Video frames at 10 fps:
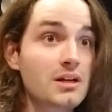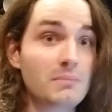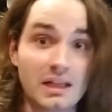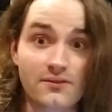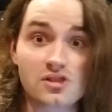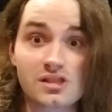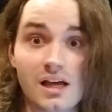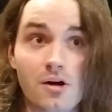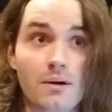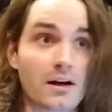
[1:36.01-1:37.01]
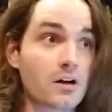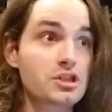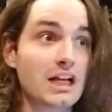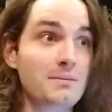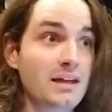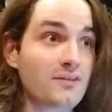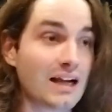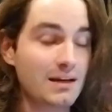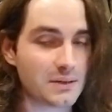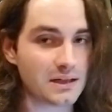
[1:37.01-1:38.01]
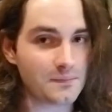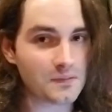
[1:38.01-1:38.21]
but even so, and Arch Enemy have kind of been